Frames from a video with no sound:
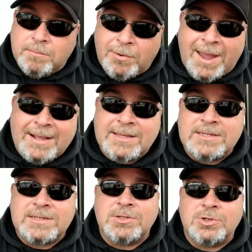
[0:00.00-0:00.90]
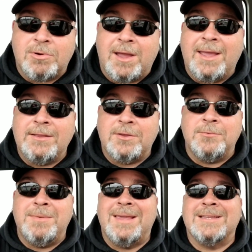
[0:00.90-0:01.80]
practice trying
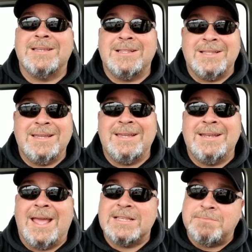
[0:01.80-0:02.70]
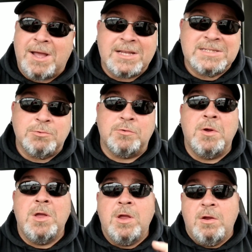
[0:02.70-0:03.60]
to be as clean as possible
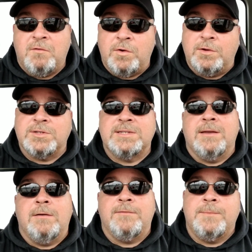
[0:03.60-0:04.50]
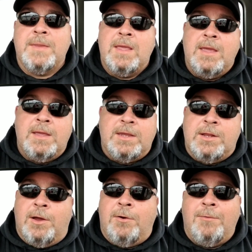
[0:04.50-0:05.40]
for yourself.
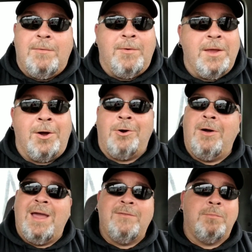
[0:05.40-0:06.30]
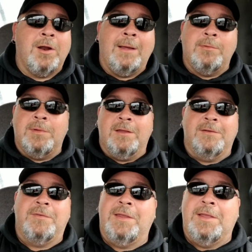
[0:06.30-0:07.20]
You know, we all have a problem
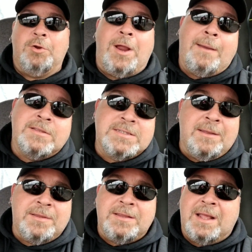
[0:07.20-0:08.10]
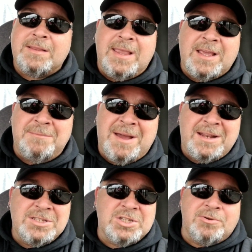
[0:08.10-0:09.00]
of grabbing something, not thinking
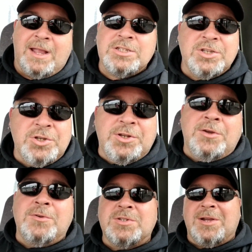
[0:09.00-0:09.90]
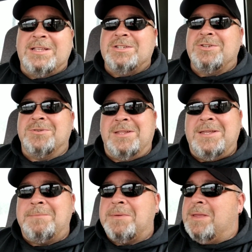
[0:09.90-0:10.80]
about it, scratching your nose, scratching your
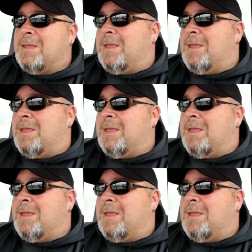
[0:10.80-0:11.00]
lip,